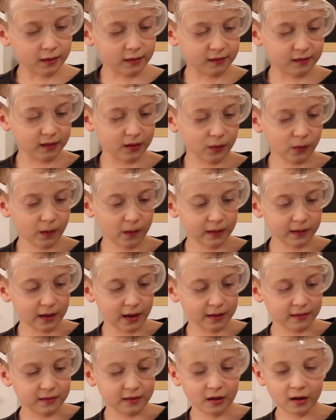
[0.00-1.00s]
And see what
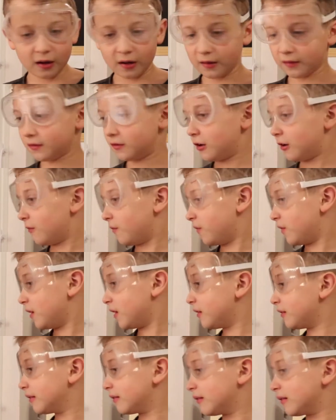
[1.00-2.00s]
that does. Hopefully
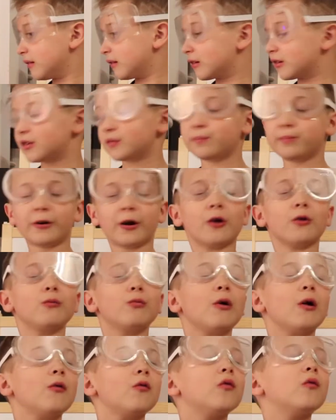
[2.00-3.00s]
it doesn't explode
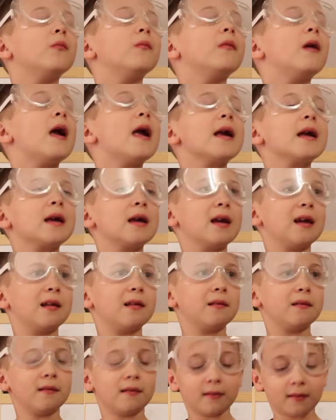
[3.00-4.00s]
while we're
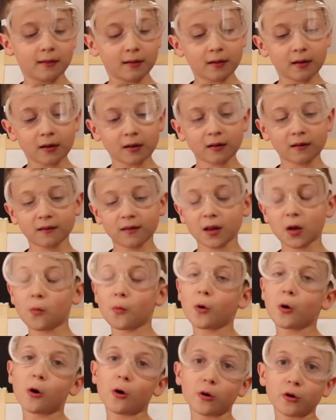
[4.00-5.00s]
making. Because
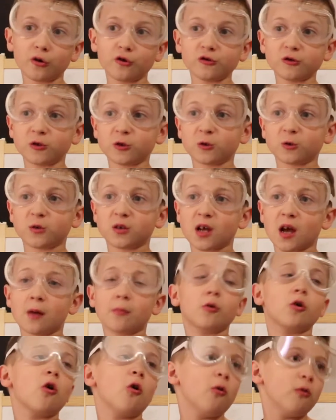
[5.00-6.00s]
then we will lose those
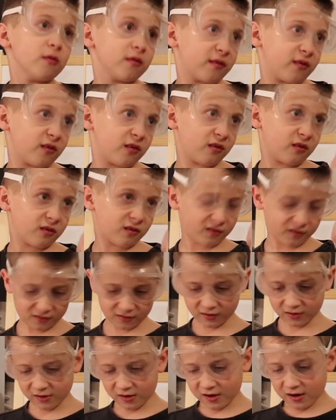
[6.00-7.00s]
chemicals.
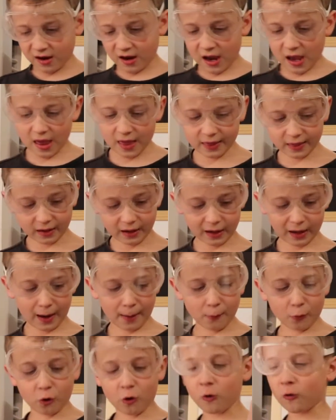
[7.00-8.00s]
And the
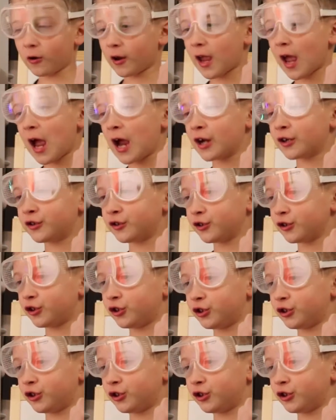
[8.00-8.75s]
chemical reaction